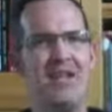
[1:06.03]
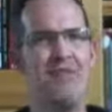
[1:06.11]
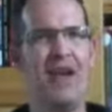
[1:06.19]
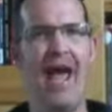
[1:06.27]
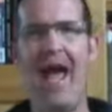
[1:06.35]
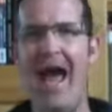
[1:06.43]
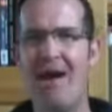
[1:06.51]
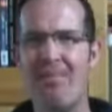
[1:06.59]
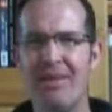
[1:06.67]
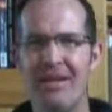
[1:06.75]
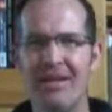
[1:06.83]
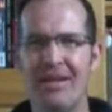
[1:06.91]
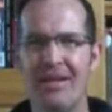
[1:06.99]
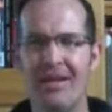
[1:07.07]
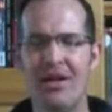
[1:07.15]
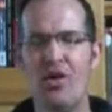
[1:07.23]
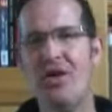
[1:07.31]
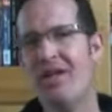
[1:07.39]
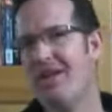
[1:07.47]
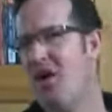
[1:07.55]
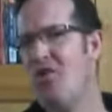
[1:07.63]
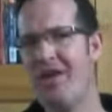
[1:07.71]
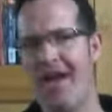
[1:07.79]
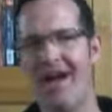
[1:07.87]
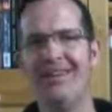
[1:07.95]
even happen? Well, oh
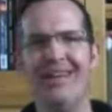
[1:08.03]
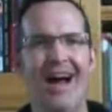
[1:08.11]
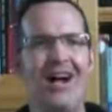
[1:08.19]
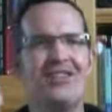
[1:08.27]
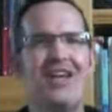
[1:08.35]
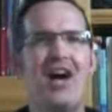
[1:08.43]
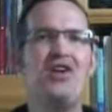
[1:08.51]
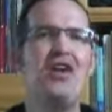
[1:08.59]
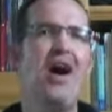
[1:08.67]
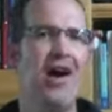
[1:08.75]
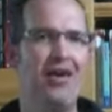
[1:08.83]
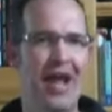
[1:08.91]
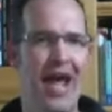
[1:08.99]
yeah, I'll tell you how it